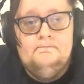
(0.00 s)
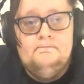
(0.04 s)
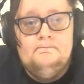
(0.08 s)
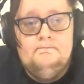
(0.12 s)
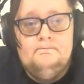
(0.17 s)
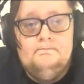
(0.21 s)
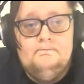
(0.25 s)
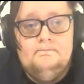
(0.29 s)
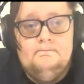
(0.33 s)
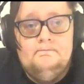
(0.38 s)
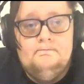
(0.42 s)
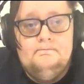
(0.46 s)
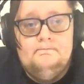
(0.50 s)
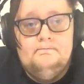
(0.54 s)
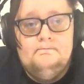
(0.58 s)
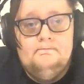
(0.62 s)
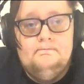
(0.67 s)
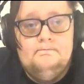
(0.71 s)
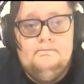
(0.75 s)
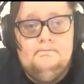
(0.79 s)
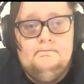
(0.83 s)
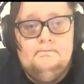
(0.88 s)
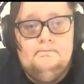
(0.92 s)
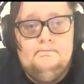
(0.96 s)

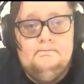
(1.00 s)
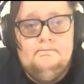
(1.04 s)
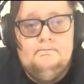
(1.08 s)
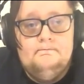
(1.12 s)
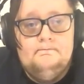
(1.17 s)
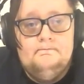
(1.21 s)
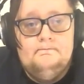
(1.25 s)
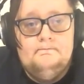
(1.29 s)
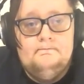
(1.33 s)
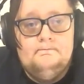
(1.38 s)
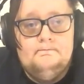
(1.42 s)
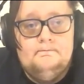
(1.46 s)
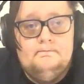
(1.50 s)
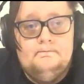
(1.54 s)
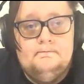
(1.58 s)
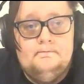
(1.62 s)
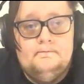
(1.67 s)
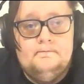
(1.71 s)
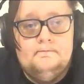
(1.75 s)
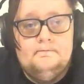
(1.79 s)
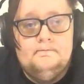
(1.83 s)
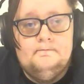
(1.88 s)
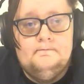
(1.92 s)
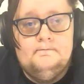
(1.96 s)

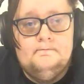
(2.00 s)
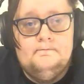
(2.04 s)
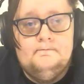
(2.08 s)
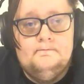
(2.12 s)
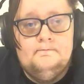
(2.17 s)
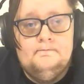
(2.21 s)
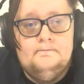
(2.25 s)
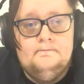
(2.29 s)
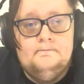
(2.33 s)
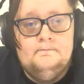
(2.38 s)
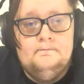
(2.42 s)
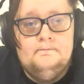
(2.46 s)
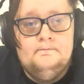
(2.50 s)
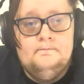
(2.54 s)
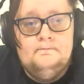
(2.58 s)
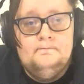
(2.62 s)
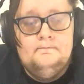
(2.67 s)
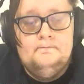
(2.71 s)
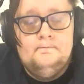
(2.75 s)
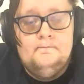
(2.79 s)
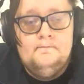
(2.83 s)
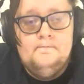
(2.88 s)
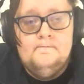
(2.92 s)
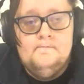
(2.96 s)

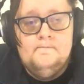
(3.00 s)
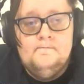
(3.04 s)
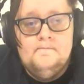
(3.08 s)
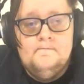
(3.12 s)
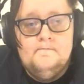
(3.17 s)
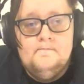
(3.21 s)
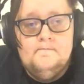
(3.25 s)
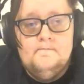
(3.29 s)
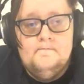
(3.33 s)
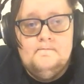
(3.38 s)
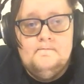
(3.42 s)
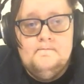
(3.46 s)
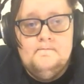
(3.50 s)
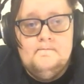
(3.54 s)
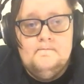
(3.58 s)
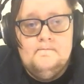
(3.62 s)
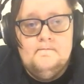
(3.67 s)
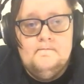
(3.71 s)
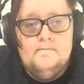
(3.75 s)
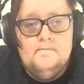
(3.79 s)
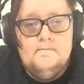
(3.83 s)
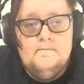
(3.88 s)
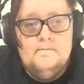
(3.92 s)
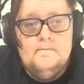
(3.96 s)

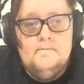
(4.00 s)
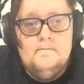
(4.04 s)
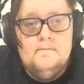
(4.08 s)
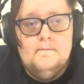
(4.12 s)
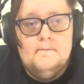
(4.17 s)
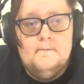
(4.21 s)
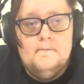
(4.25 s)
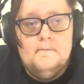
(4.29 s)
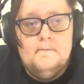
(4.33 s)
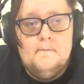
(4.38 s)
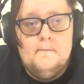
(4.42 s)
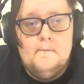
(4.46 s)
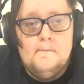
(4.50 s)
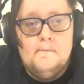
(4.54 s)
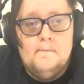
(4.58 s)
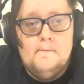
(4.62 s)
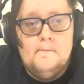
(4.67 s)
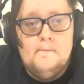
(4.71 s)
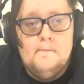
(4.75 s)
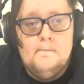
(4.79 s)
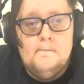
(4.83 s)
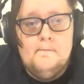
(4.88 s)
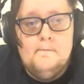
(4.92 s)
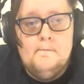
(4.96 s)

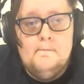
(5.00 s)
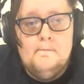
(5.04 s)
(not speaking)